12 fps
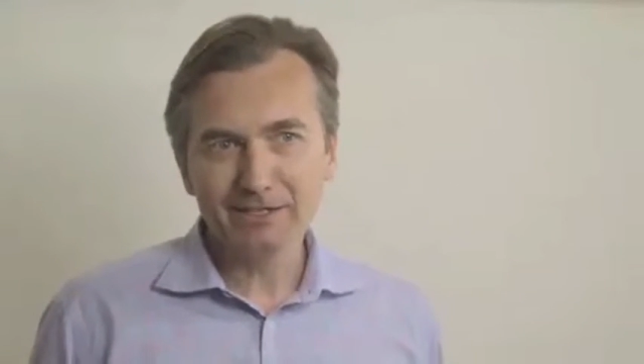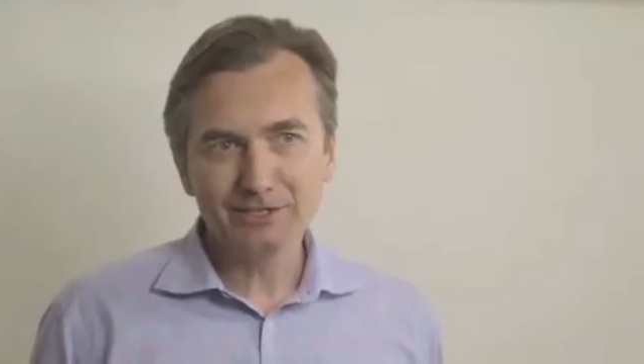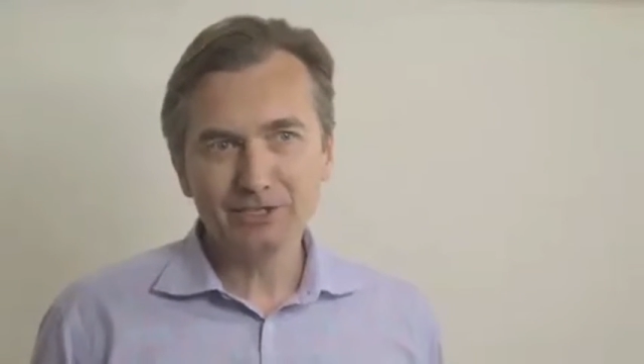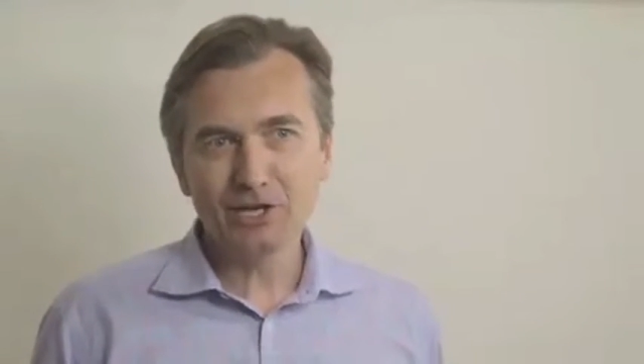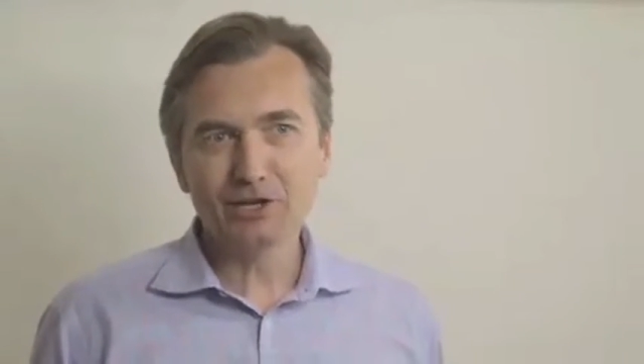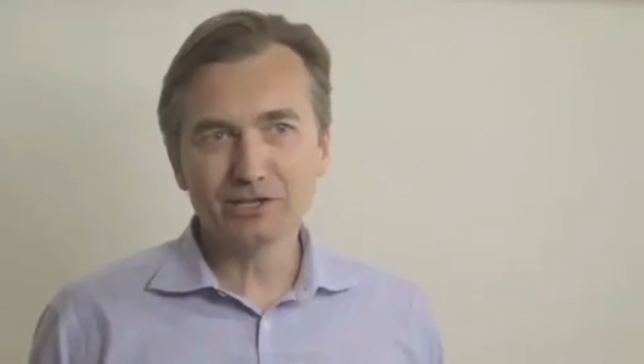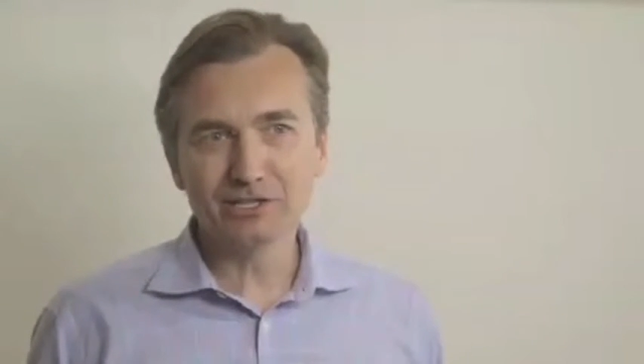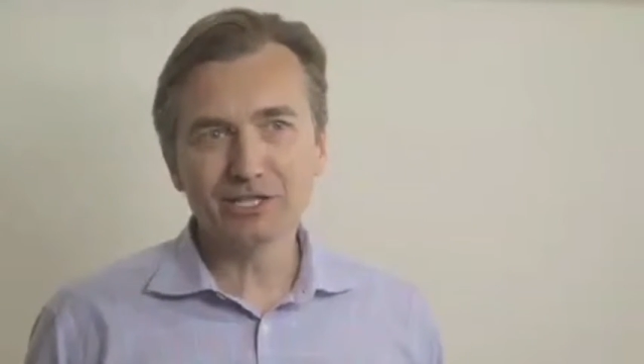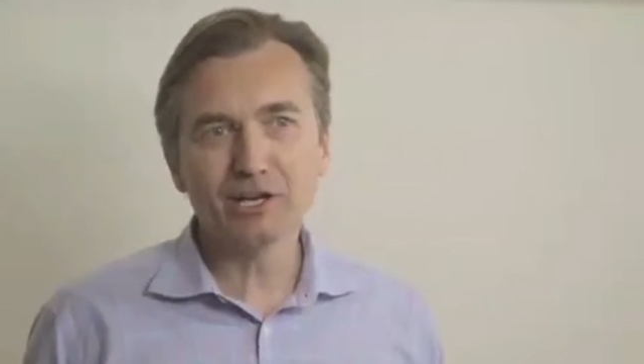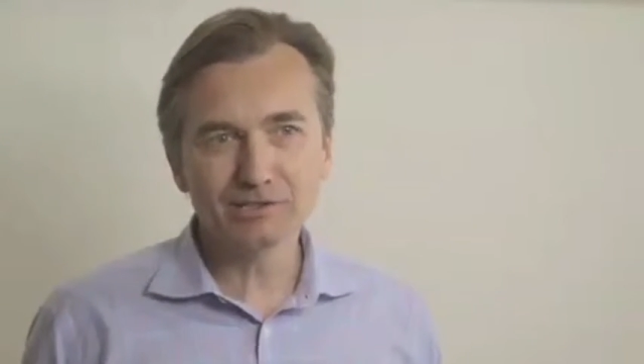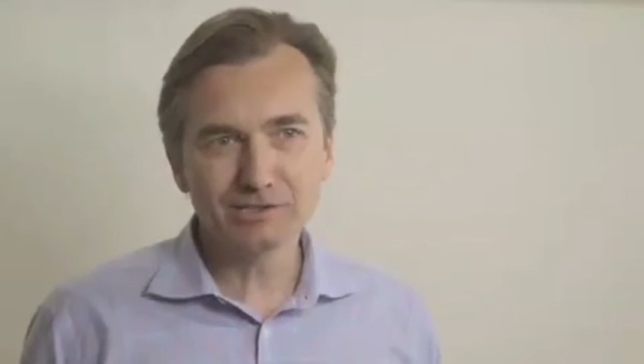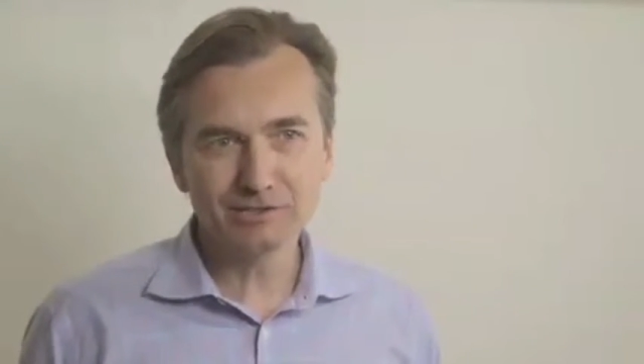younger
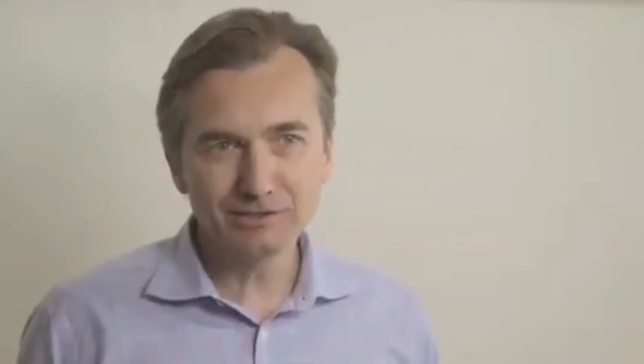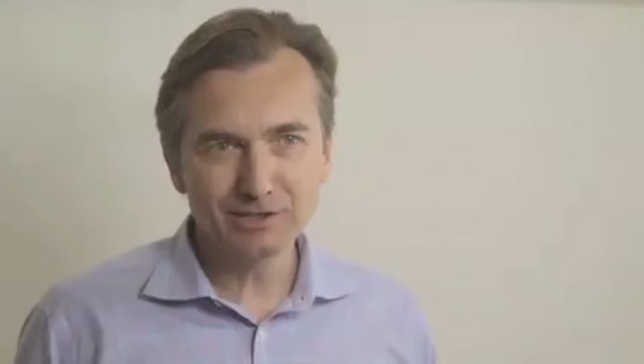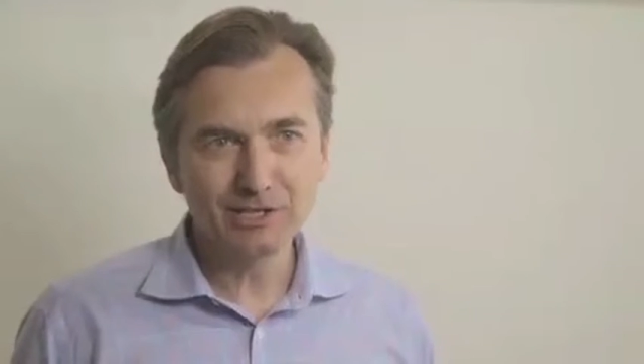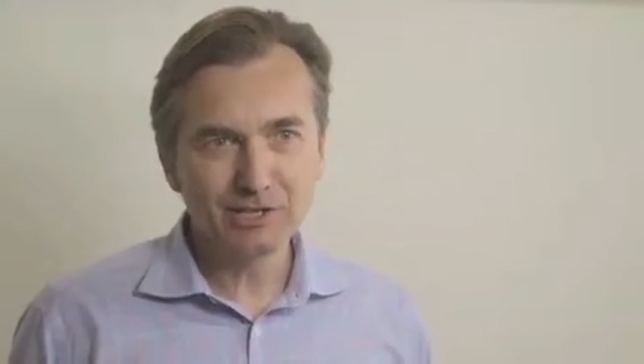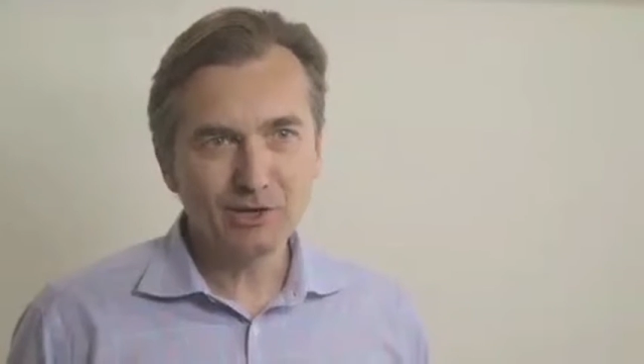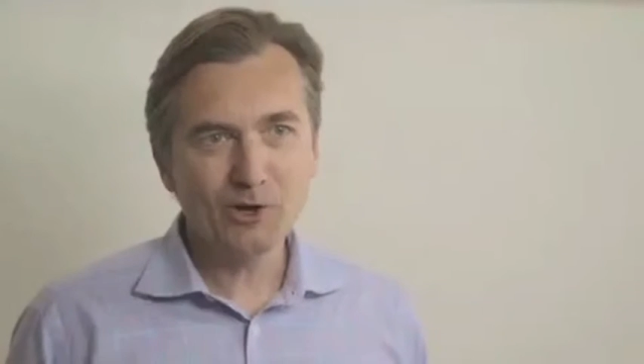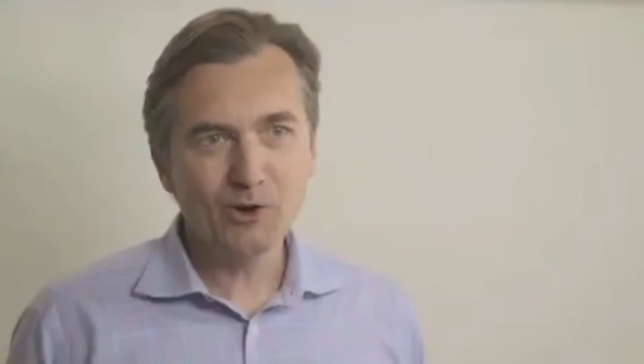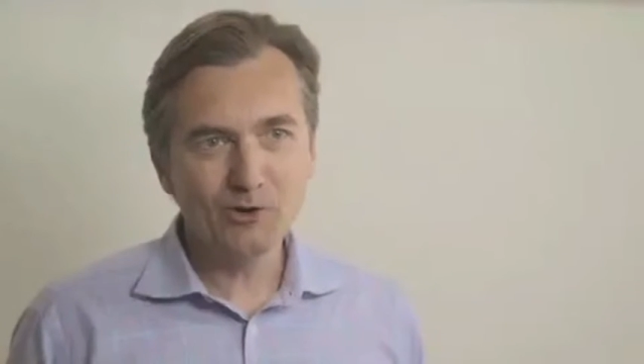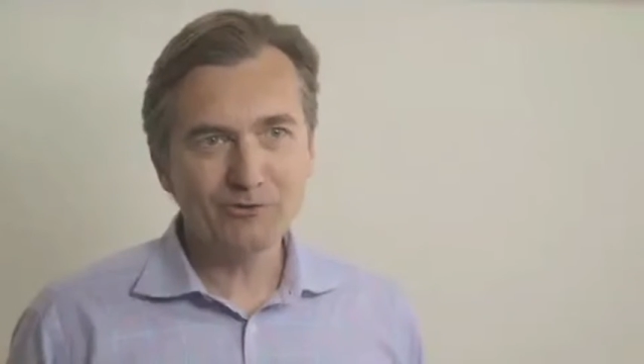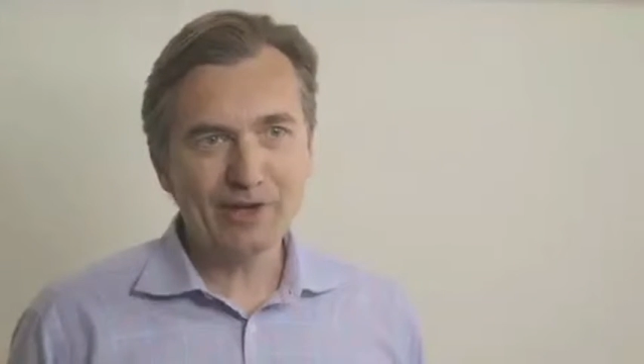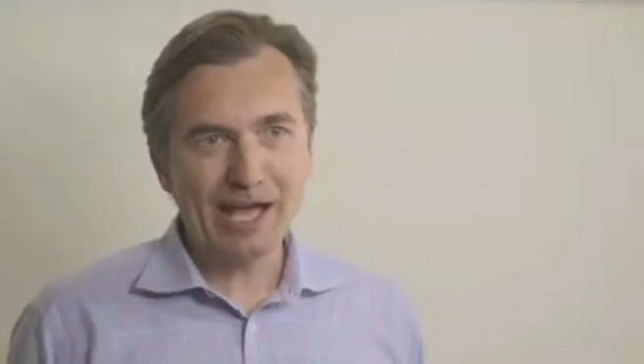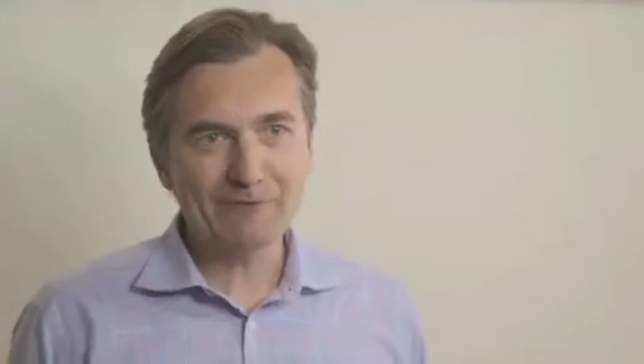cousin
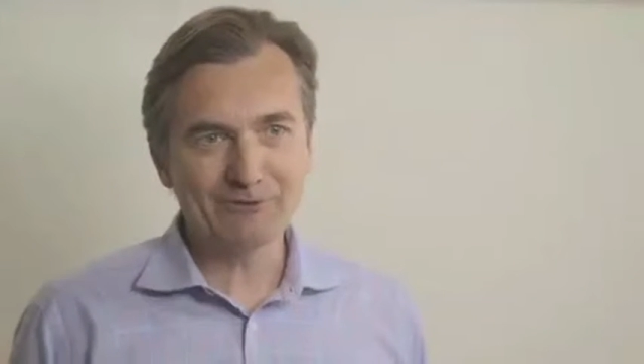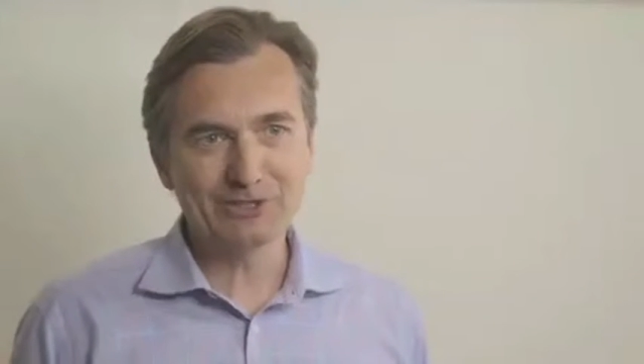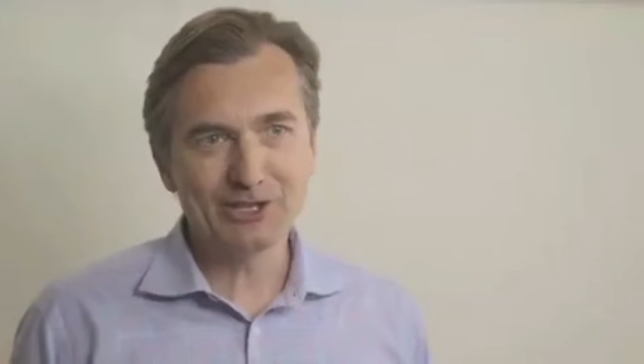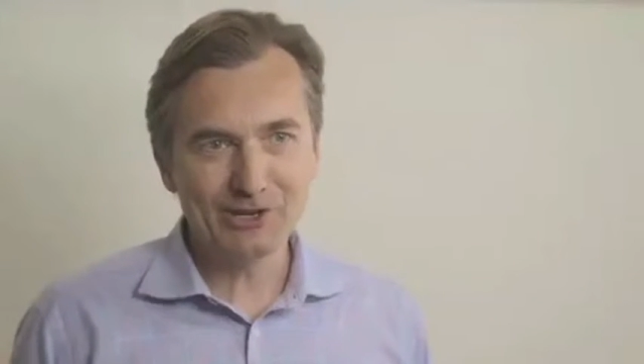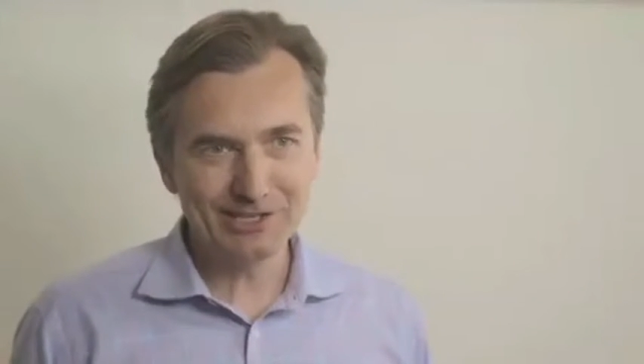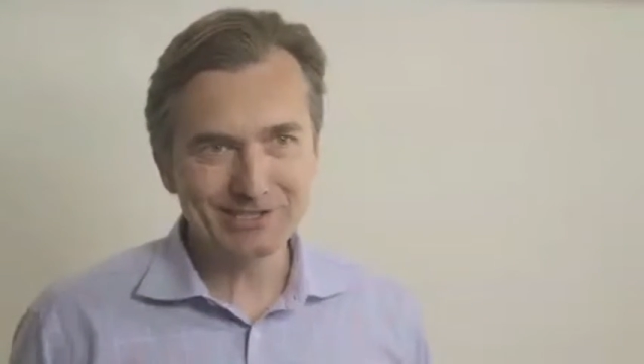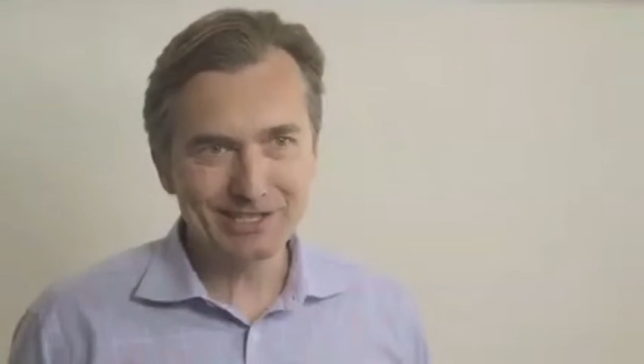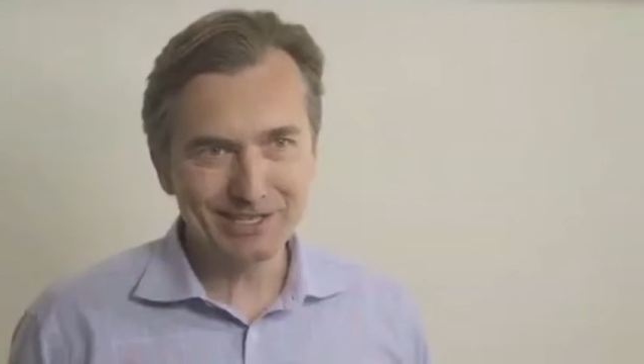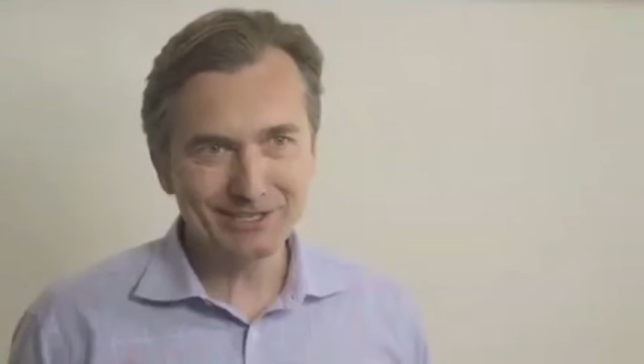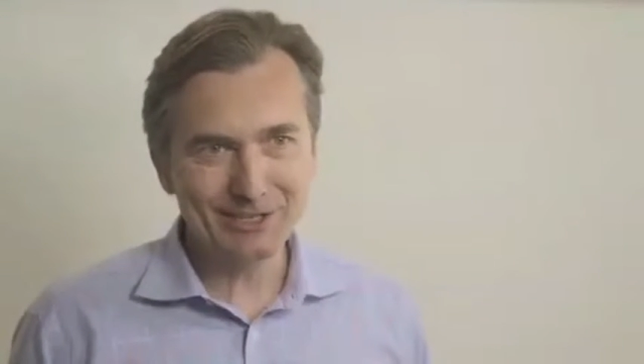of advertising.